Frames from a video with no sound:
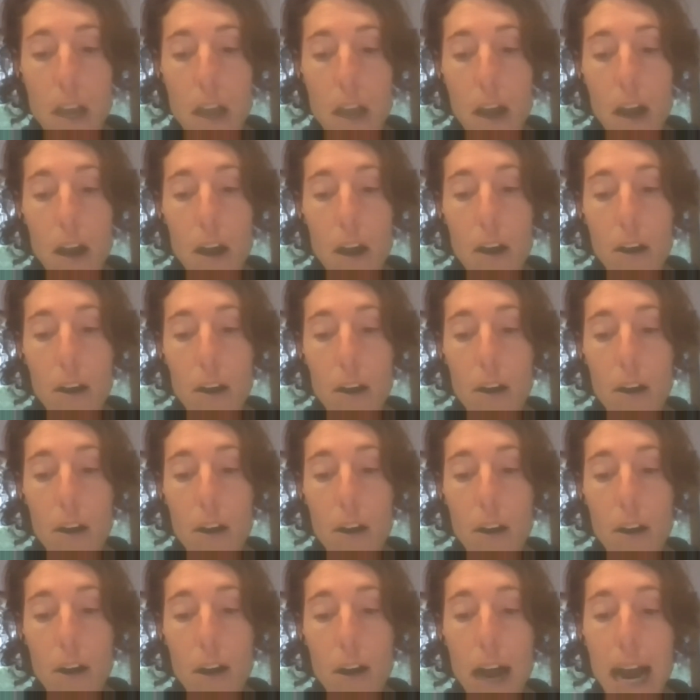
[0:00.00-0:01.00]

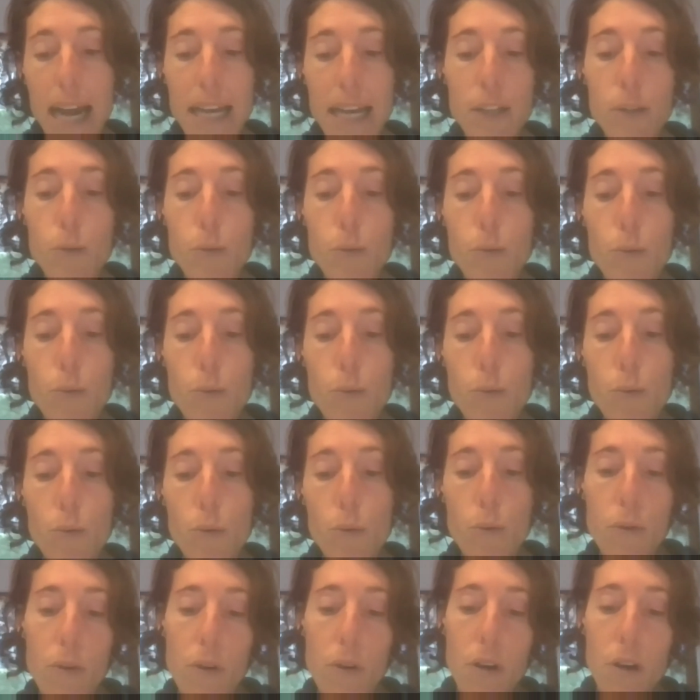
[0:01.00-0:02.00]
I
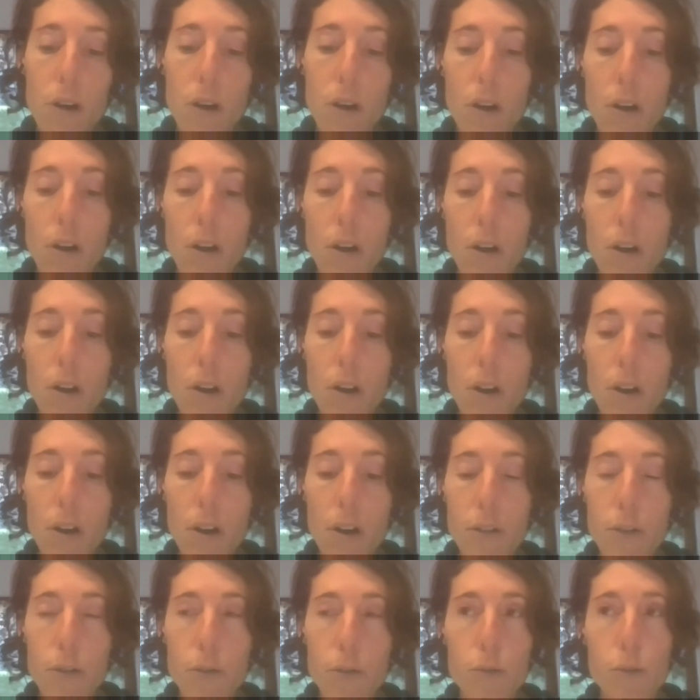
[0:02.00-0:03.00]
do
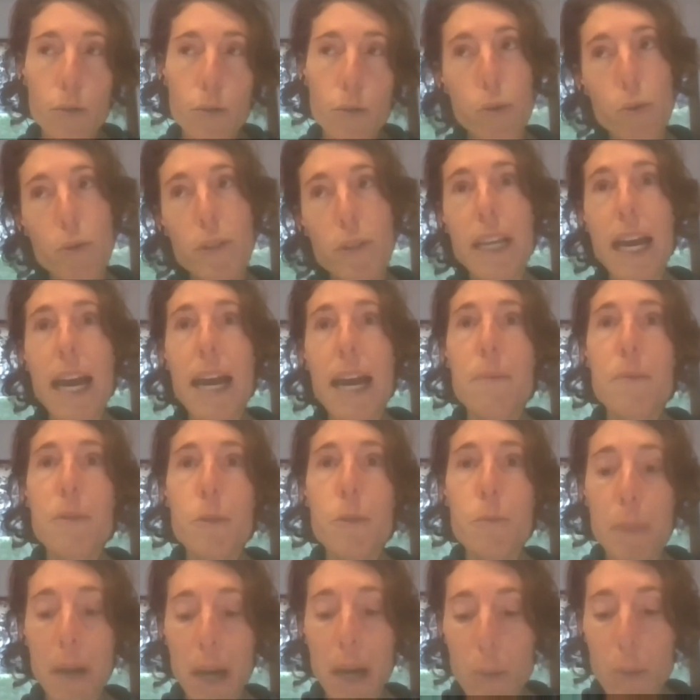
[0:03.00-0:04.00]
2 times
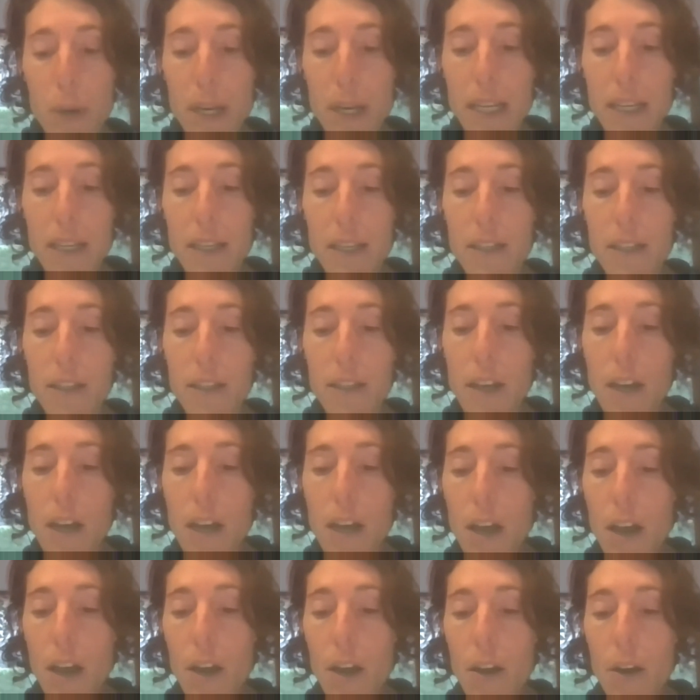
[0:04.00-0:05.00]
per week
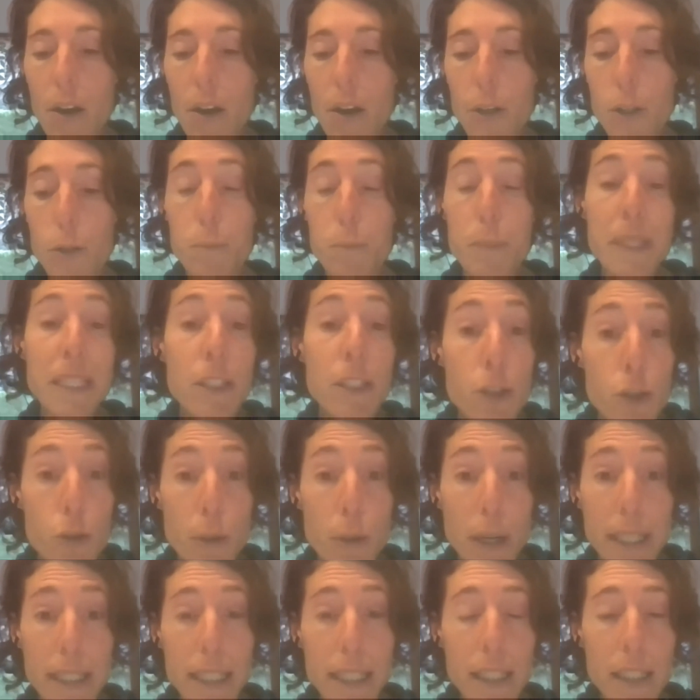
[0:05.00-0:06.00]
speed
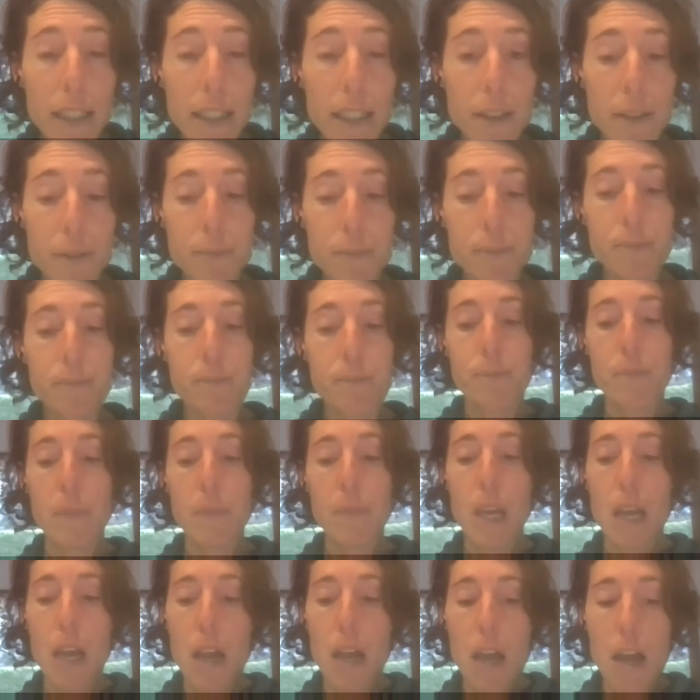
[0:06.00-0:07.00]
training.
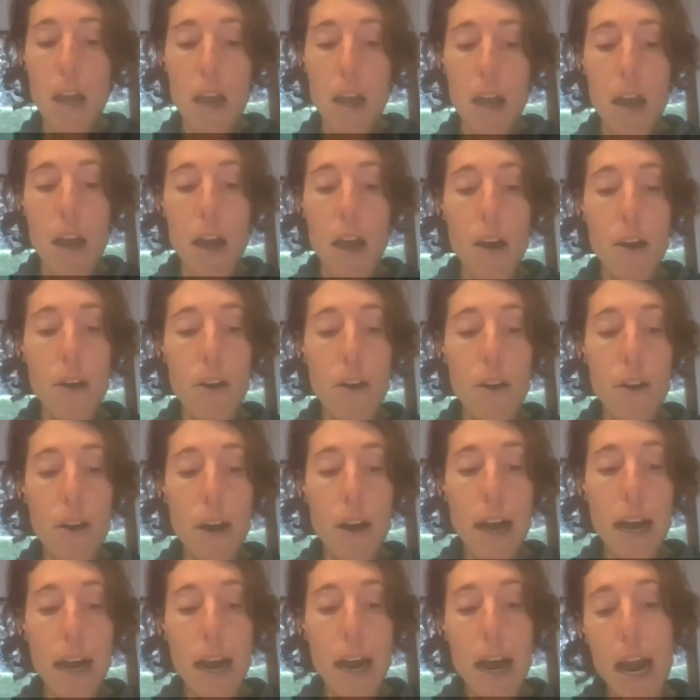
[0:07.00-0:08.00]

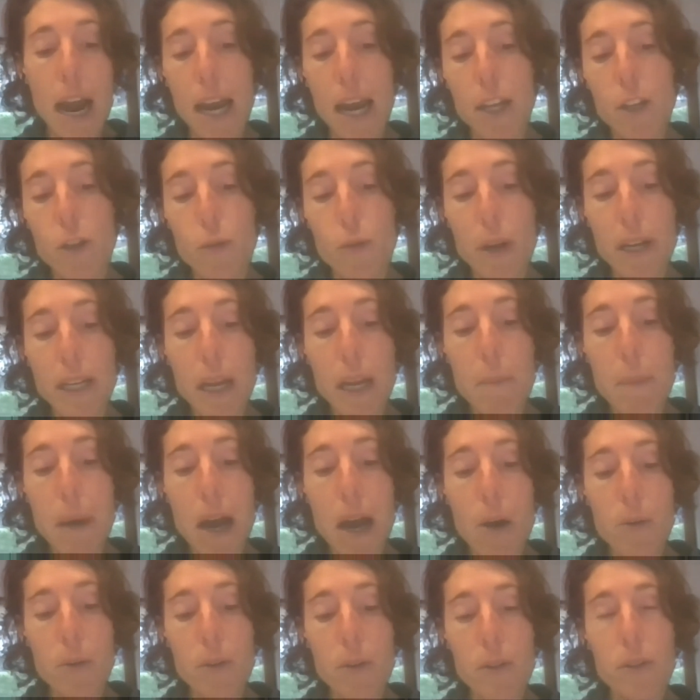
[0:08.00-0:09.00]
I train
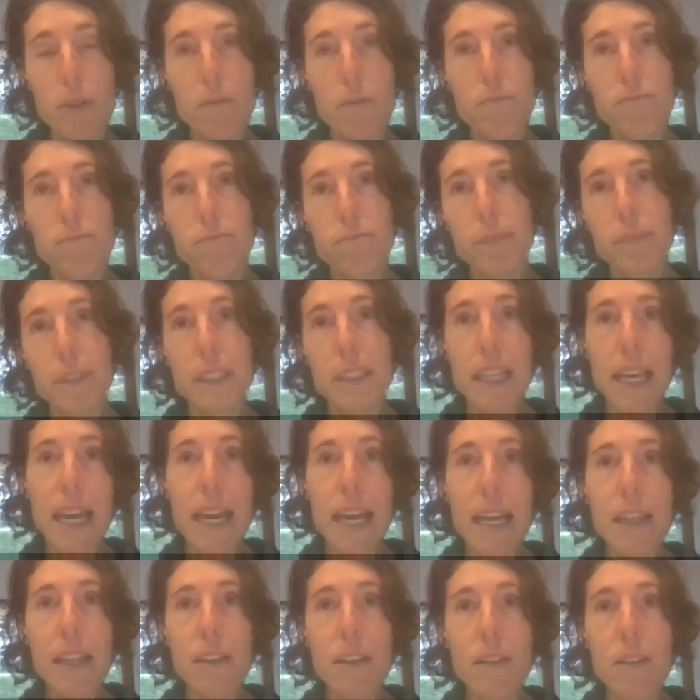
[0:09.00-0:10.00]
about
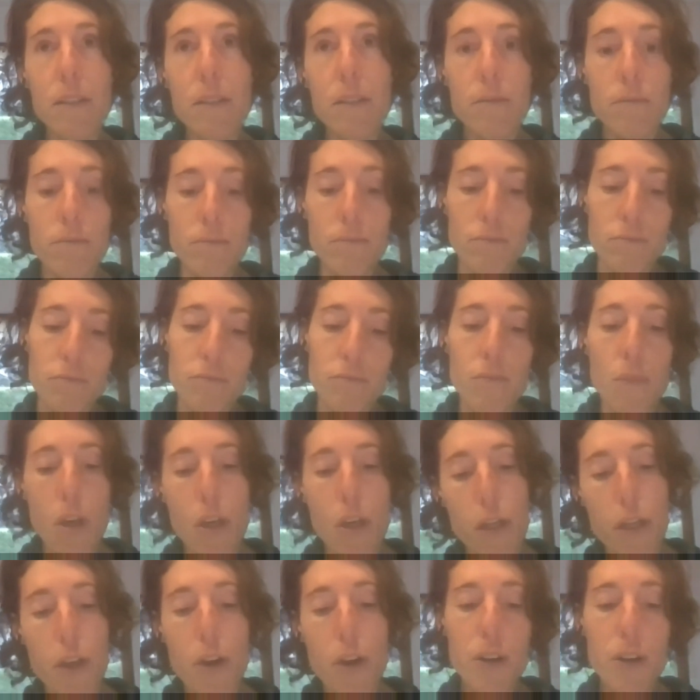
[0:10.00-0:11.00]

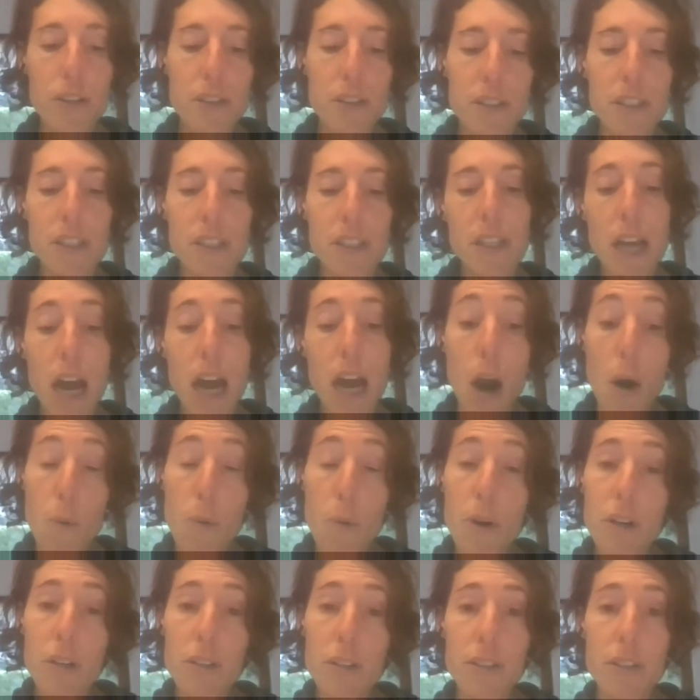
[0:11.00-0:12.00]
10-30
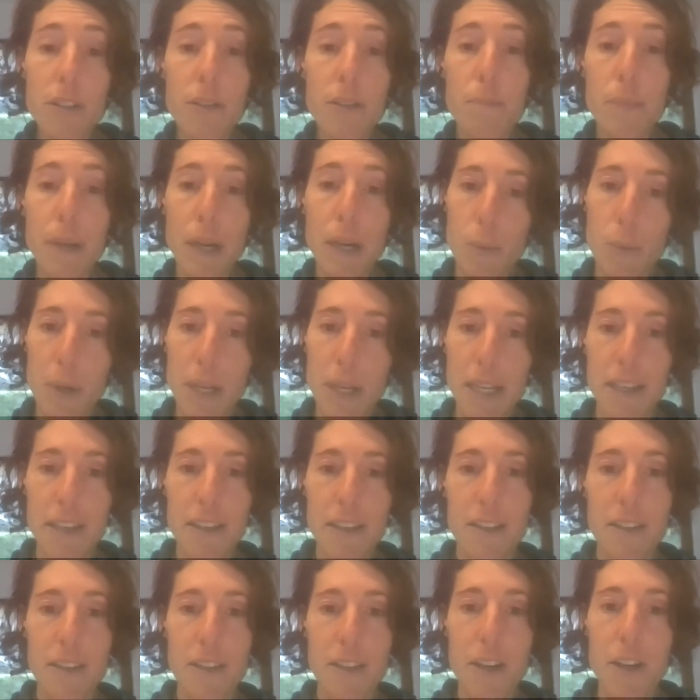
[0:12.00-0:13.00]
hours per week,
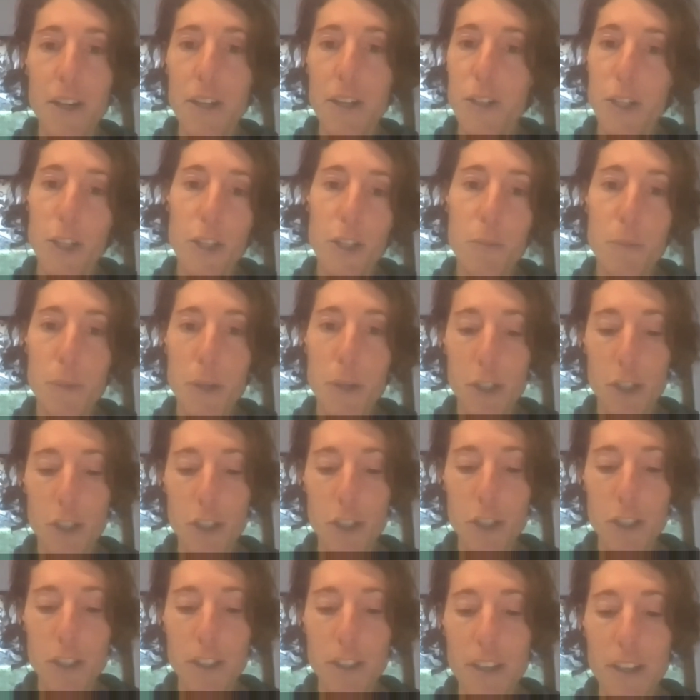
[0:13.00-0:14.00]
not
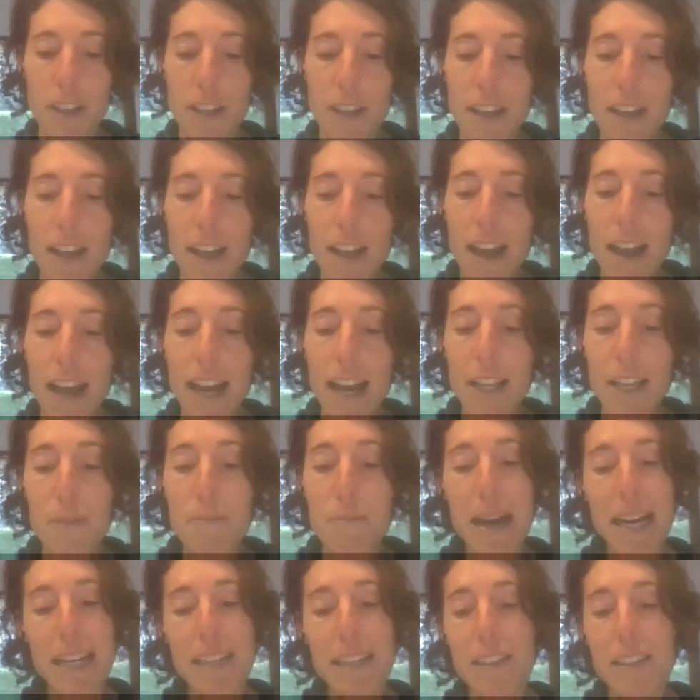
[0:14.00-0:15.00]
much, and
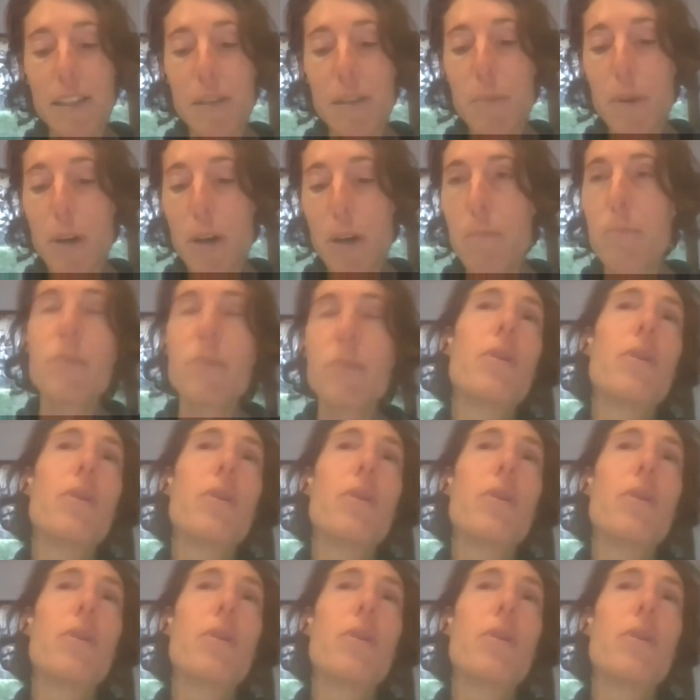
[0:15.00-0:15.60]
maximum